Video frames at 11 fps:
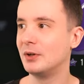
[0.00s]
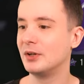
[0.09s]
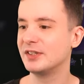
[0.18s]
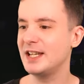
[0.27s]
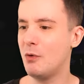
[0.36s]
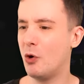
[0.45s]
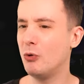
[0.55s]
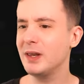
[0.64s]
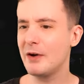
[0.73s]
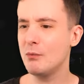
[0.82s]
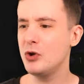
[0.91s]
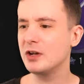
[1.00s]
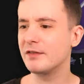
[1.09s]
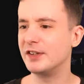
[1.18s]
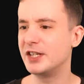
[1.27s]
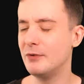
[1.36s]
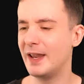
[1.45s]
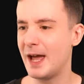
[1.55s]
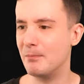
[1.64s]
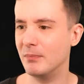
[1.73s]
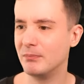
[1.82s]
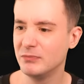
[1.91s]
Tell you what, will that work for 2 of
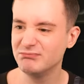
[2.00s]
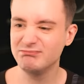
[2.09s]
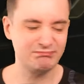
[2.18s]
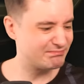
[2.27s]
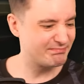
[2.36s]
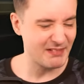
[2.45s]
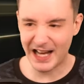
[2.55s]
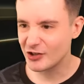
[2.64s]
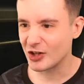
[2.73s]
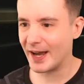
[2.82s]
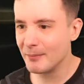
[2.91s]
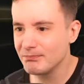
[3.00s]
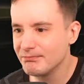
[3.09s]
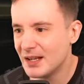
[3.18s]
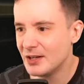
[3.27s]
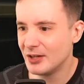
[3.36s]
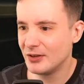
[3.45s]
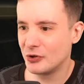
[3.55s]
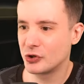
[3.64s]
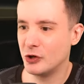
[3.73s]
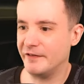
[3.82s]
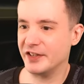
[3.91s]
Hmm, actually, I'm not
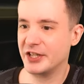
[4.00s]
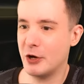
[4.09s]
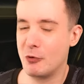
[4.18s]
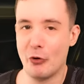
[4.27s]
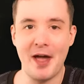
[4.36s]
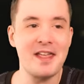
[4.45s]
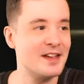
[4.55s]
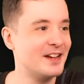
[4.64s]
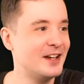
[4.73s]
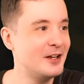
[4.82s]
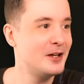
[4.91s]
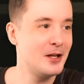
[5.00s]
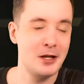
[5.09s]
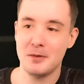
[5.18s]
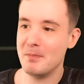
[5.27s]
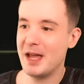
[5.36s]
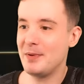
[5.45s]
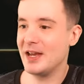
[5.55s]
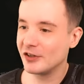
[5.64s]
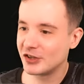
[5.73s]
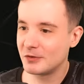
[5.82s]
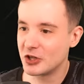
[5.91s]
sure if it's so great. Maybe it
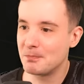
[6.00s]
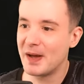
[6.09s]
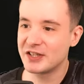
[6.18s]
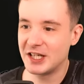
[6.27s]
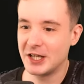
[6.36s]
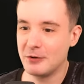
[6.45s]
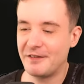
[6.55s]
is just best to do the